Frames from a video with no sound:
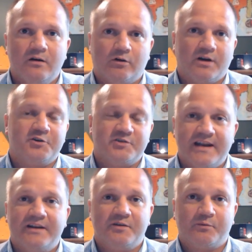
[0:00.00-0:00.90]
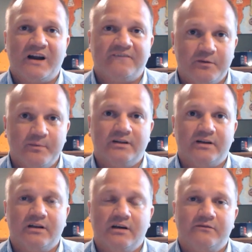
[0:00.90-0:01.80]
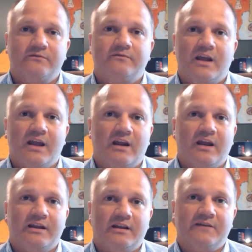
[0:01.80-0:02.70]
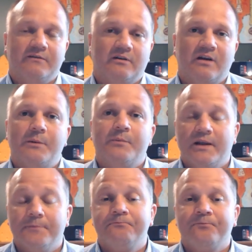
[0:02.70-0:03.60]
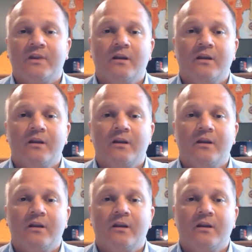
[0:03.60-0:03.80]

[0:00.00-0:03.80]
or understanding the profitability of any given company.